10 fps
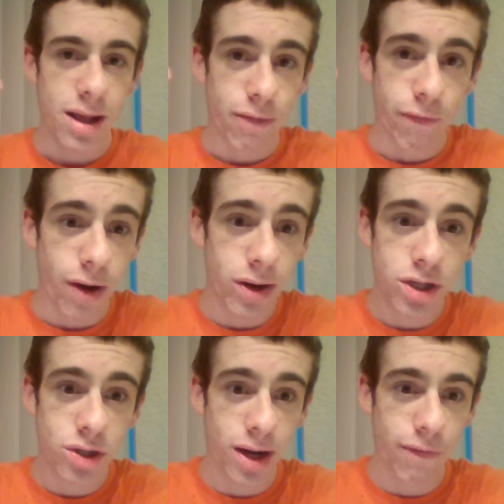Very
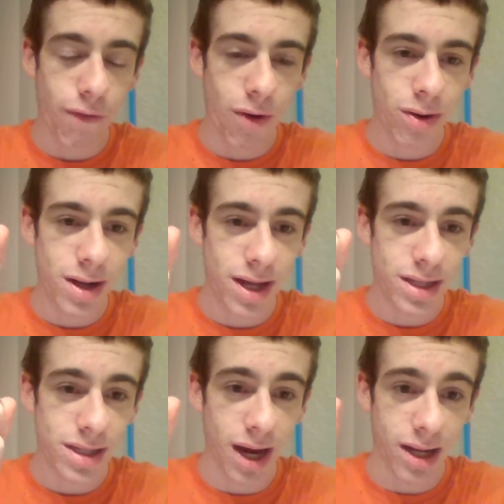straightforward.
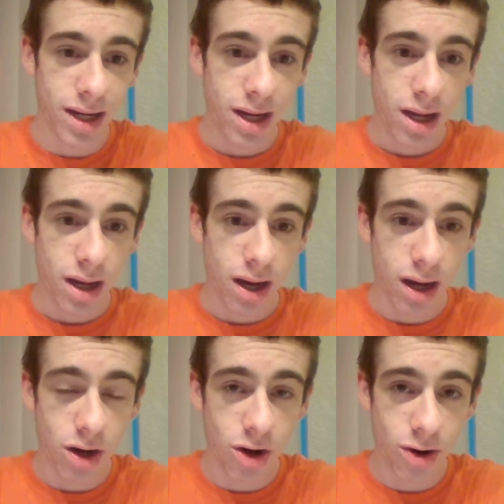It's got
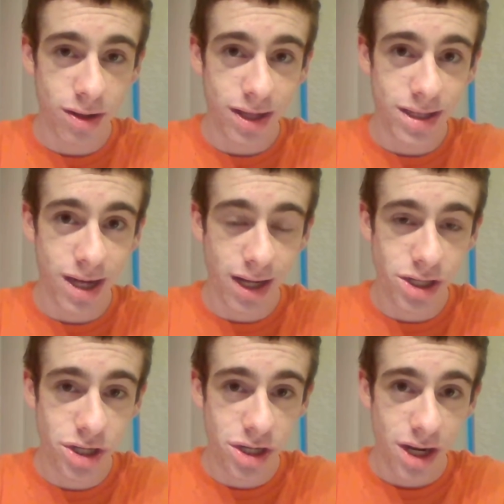currently
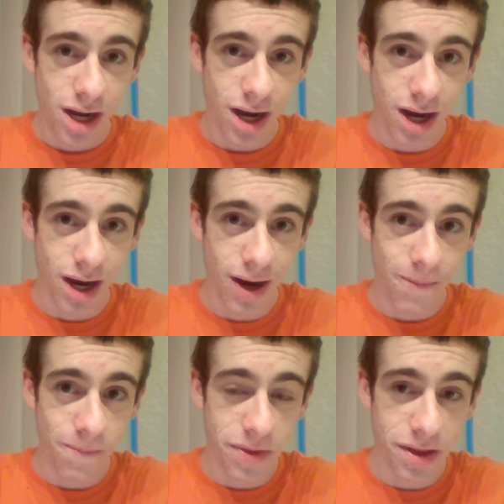touched,
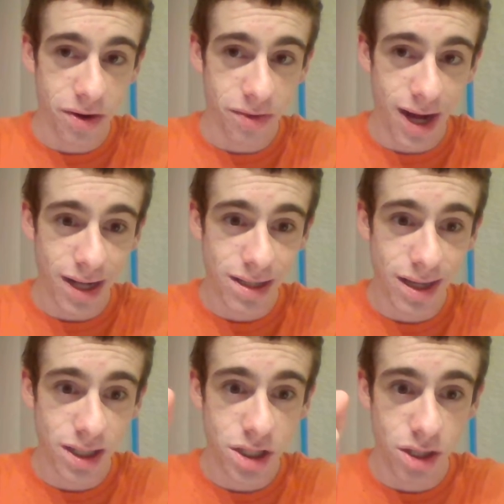not
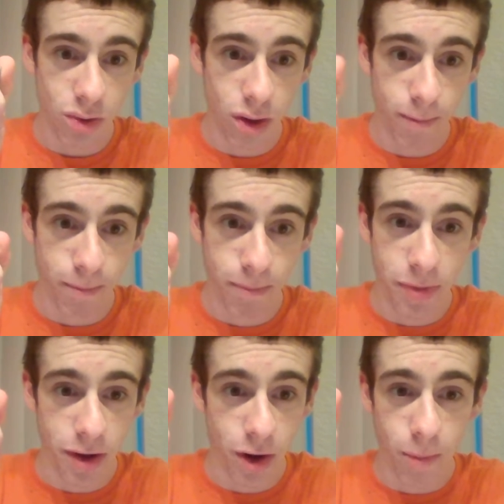touched, or
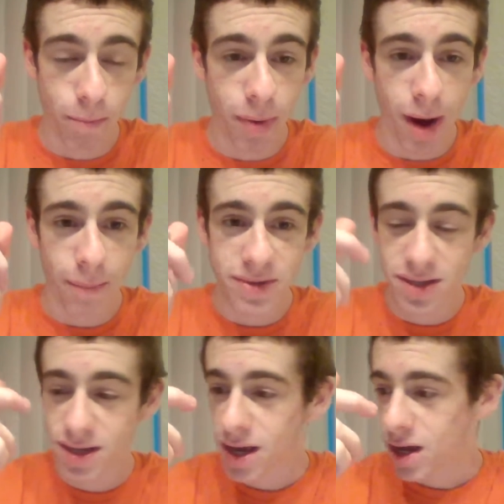
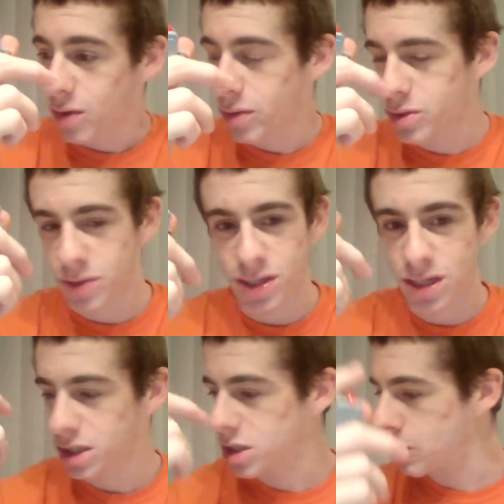bumped, which was
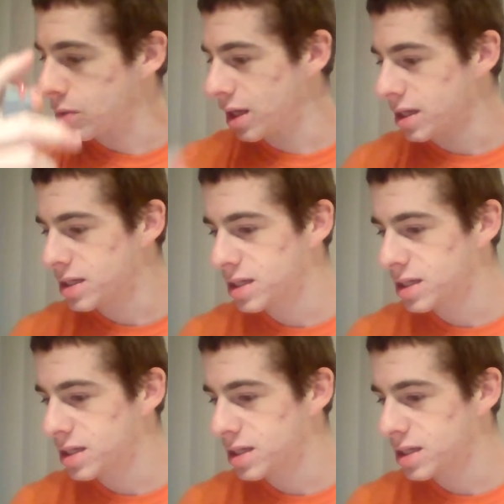touch and release.